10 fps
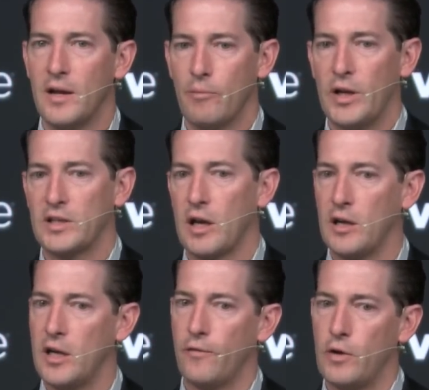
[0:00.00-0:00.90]
But it's kind of
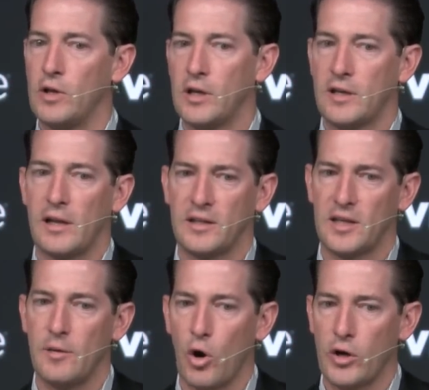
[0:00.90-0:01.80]
neat, if you can get to that
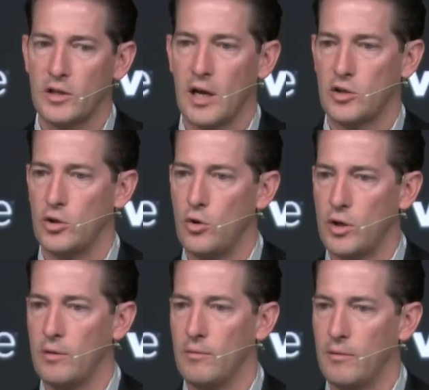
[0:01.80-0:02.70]
same architecture, you
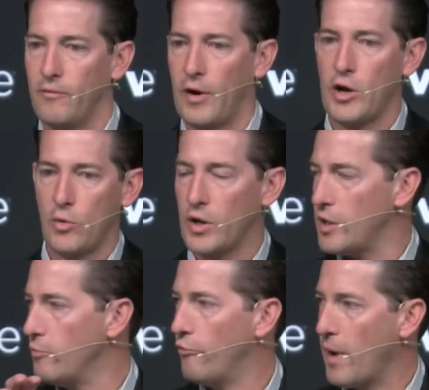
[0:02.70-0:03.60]
can very quickly
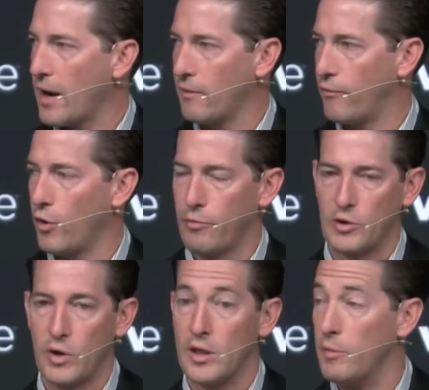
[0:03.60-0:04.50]
move back and forth
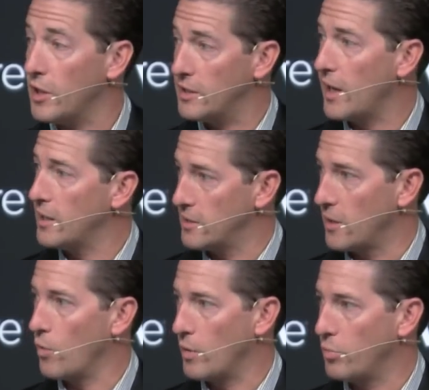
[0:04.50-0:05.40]
between them and the data is
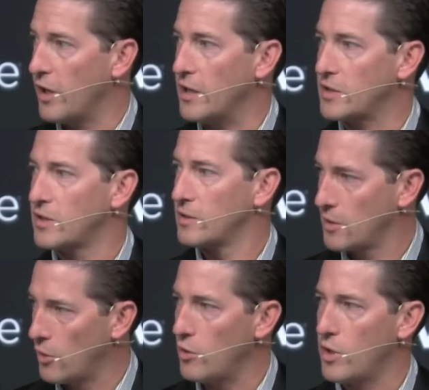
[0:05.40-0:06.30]
in one place so
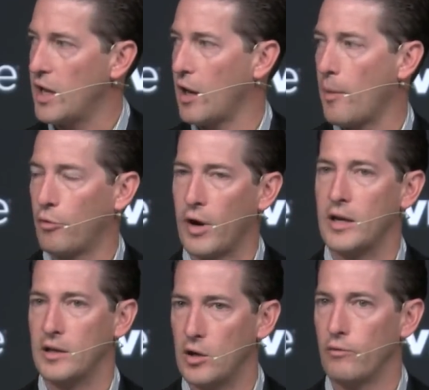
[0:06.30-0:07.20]
that you can operate
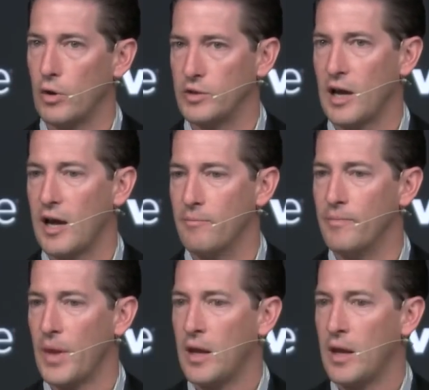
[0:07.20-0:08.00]
in near real time.